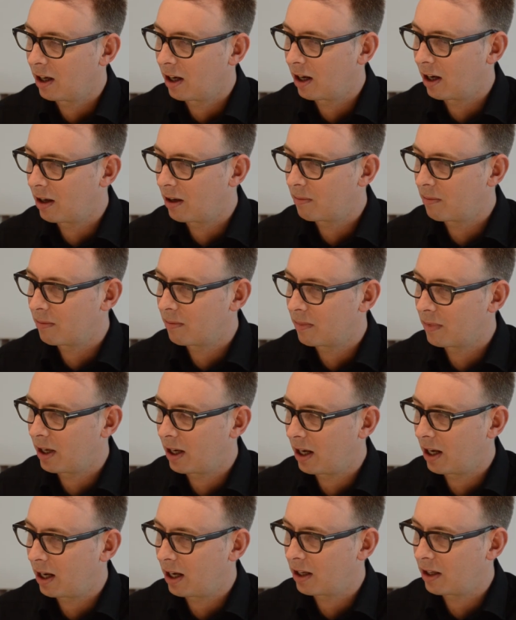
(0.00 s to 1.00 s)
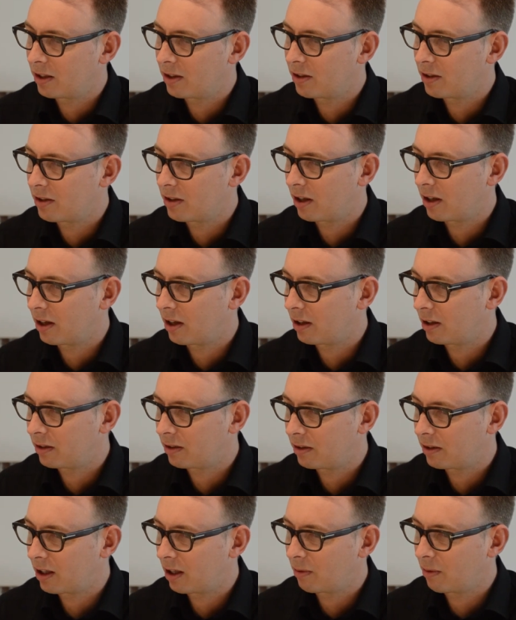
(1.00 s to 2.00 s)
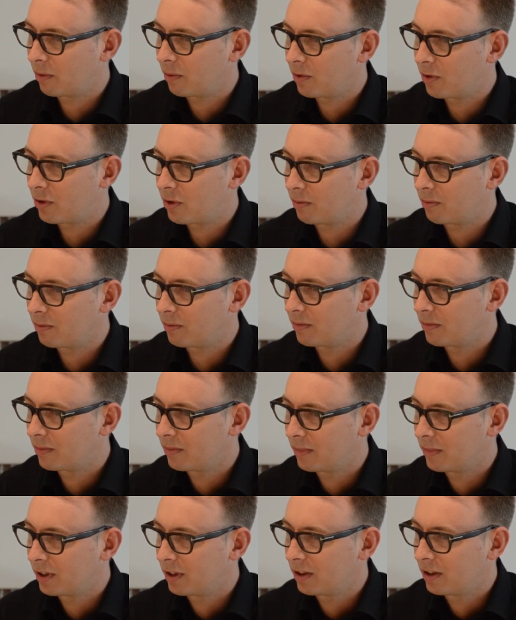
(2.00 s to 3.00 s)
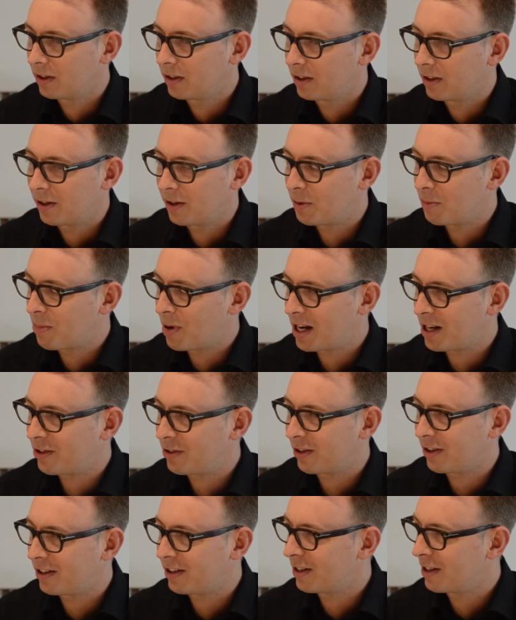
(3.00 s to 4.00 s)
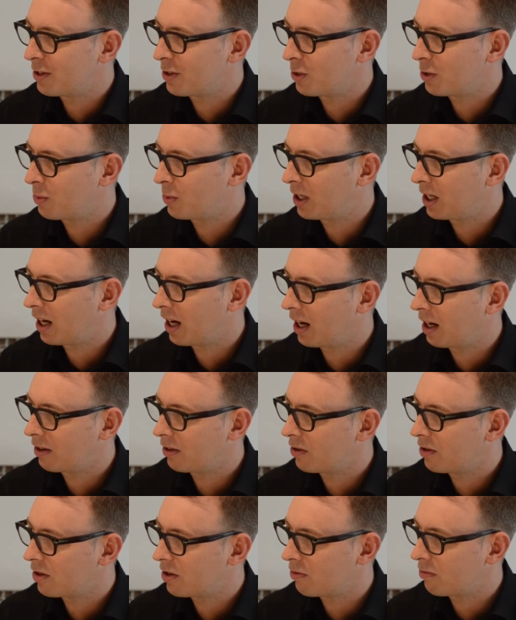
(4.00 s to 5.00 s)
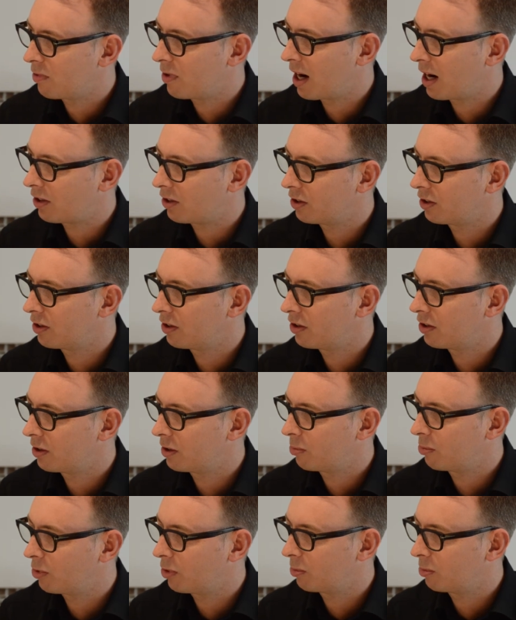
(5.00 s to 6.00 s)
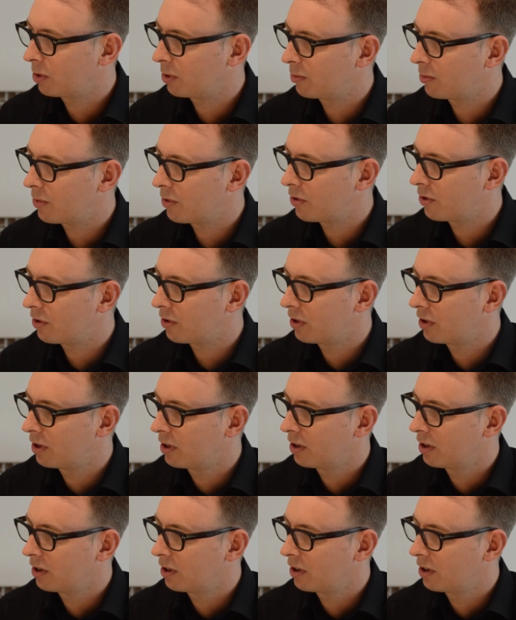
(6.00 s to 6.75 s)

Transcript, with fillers: um, and uh, come up with some as best ideas as we can as a reaction to the problems.